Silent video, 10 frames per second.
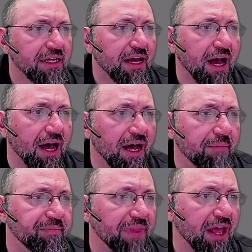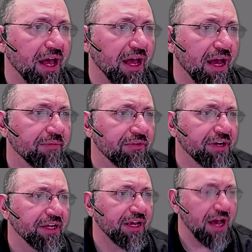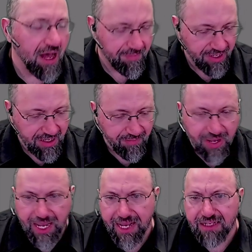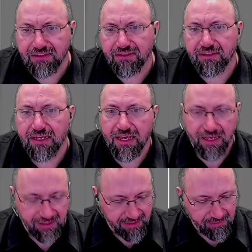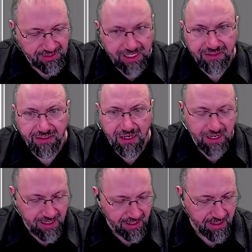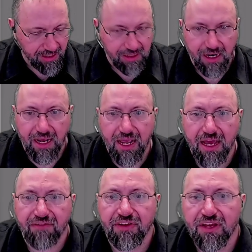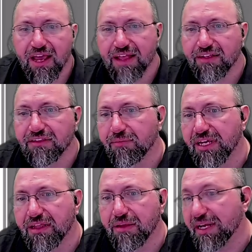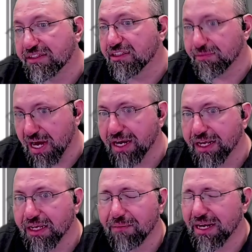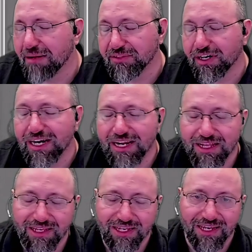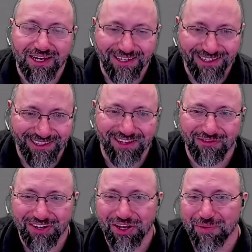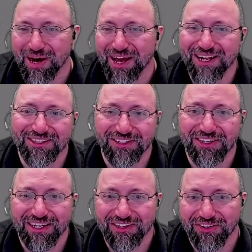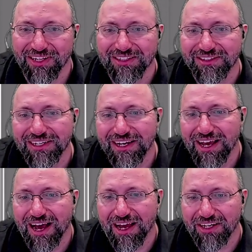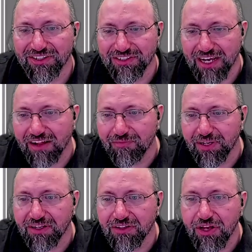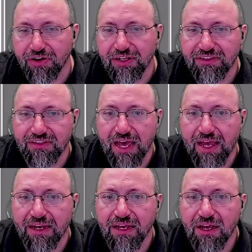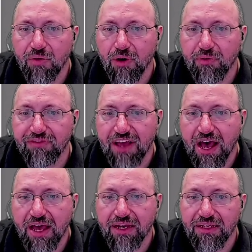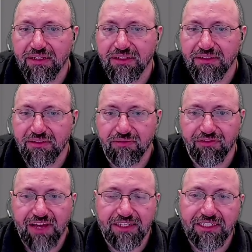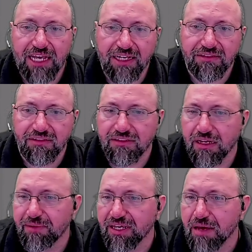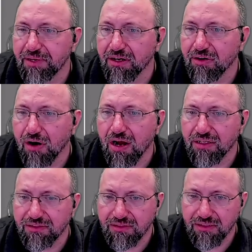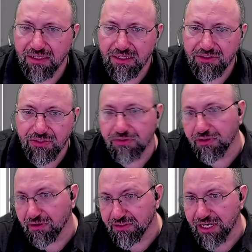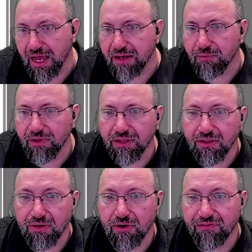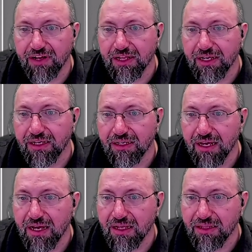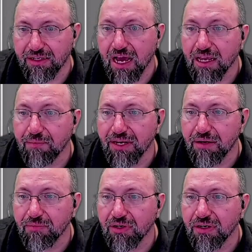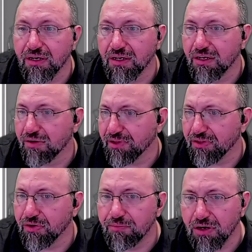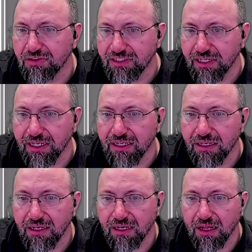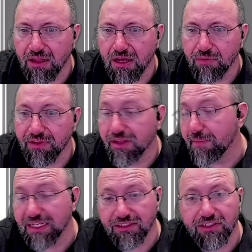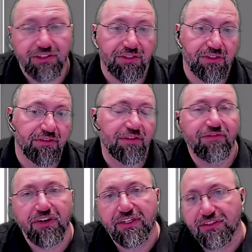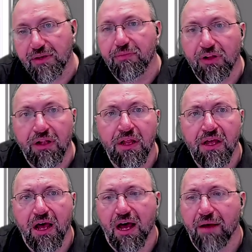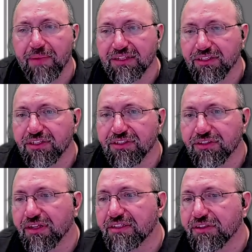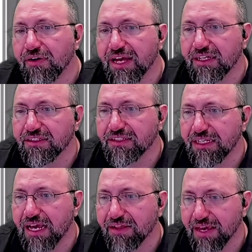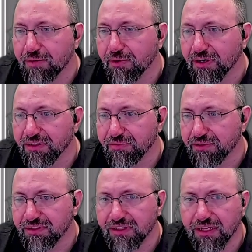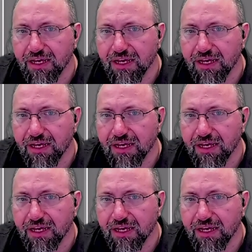I'm going to copy and paste some JSON that I have, and this will be in the message body. I'm sorry, in the video body, so you can do this yourself. But you'll notice that what we've got is we've got text that's going to be coming across to Google Chat with QuoteValet, the document number, with who posted it, along with the message. So it's a very simple message. So let's go ahead and see how that works. We'll just click on